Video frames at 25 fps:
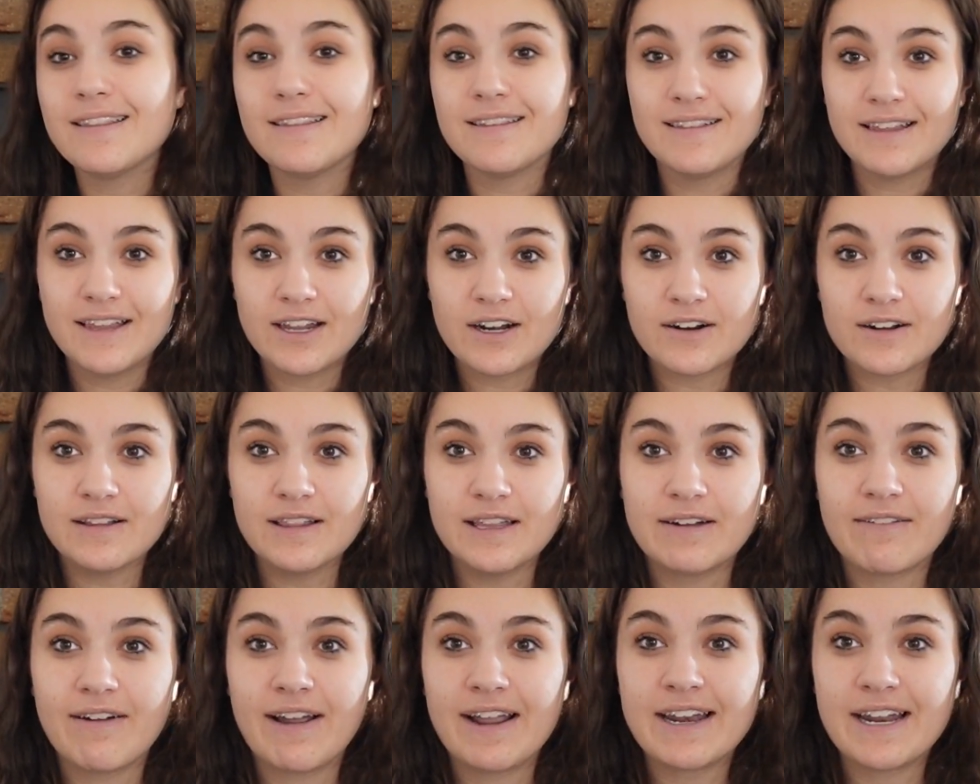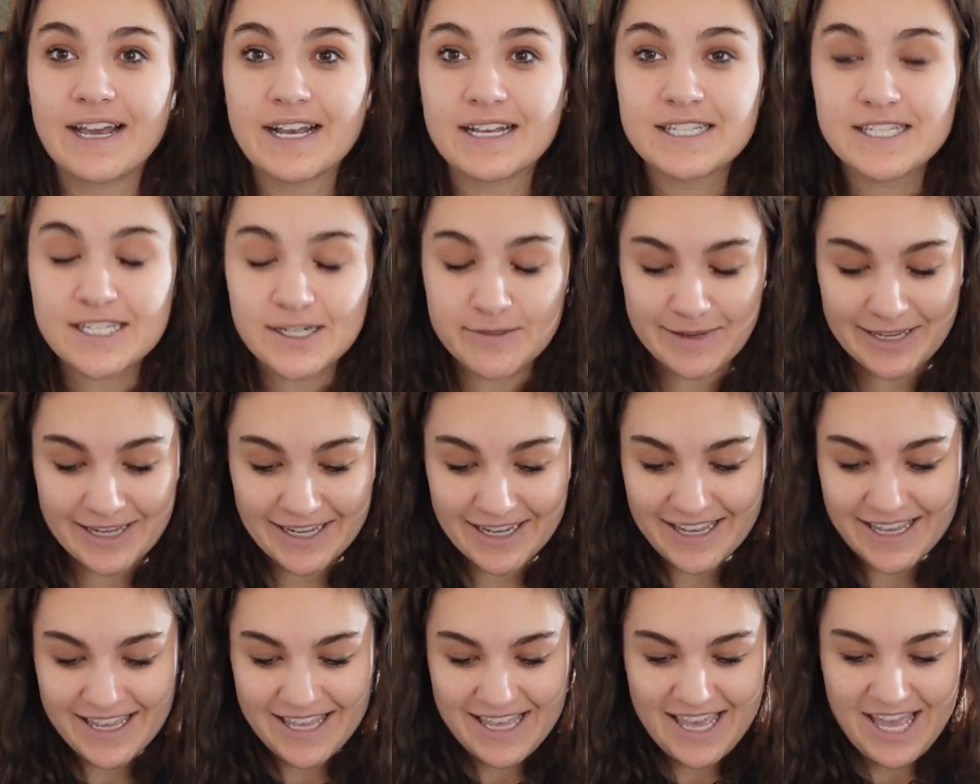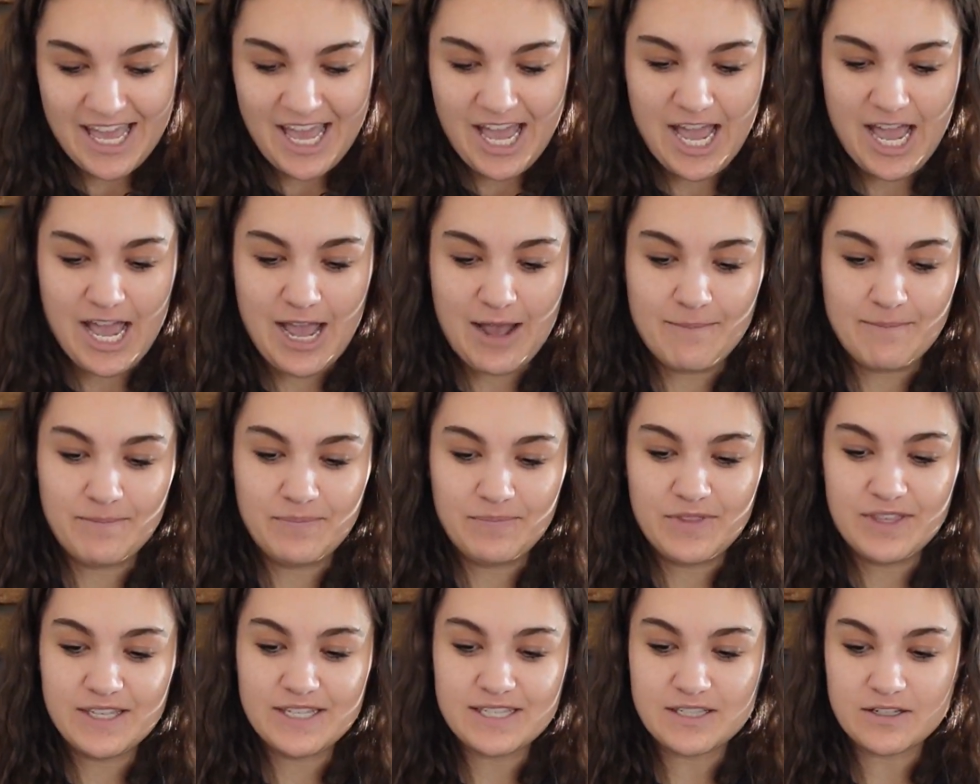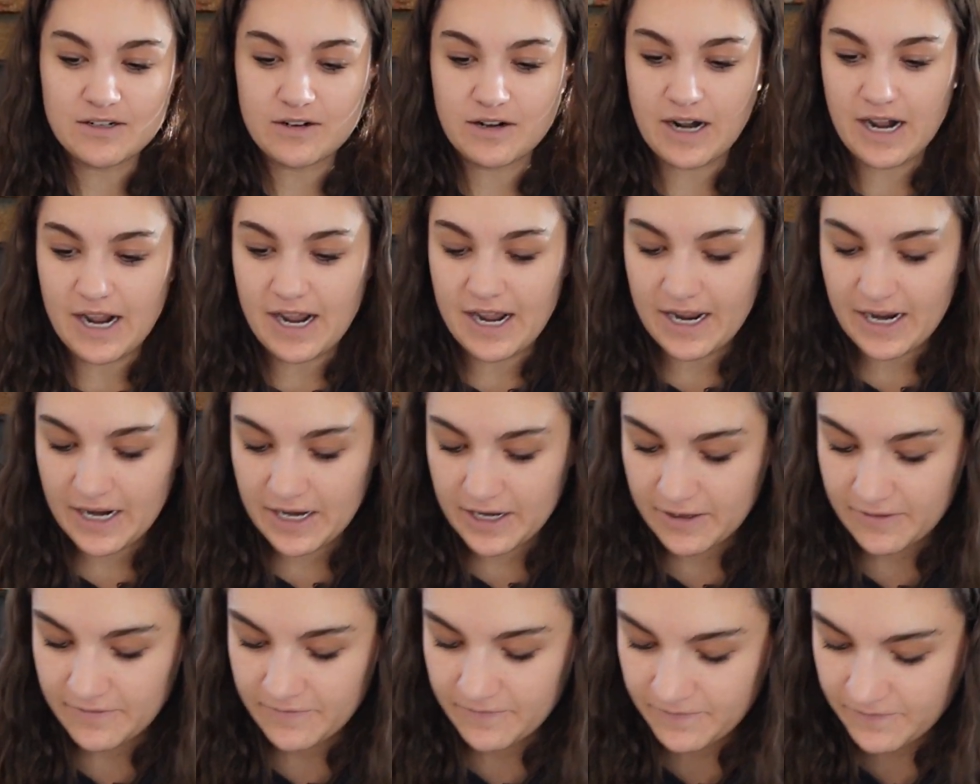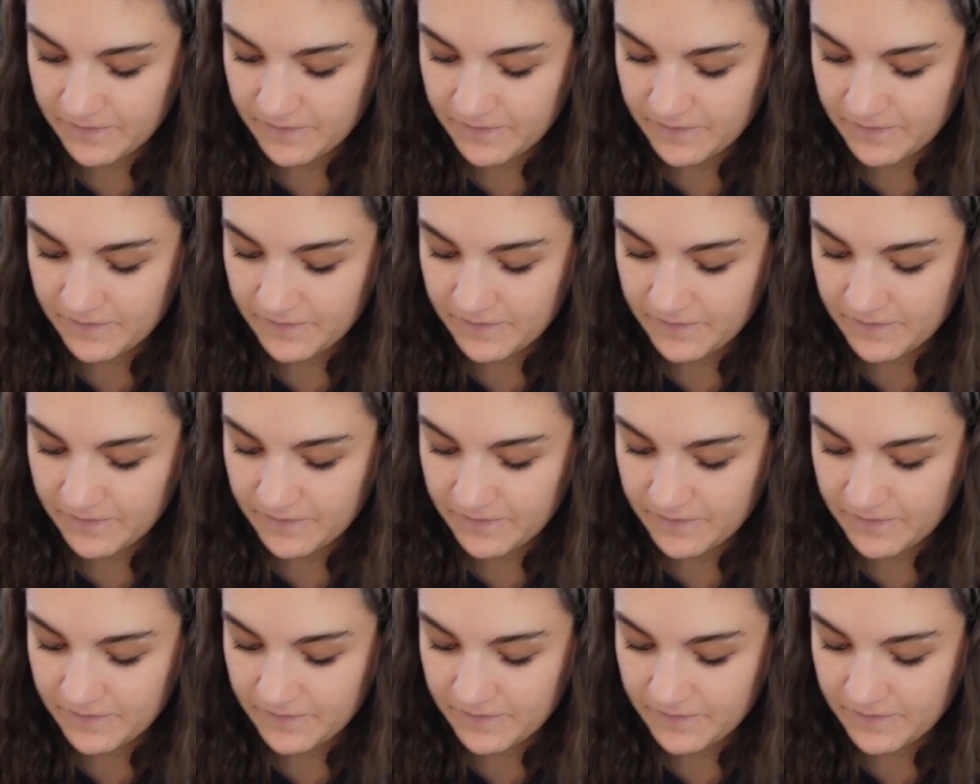literally right next to me. This little guy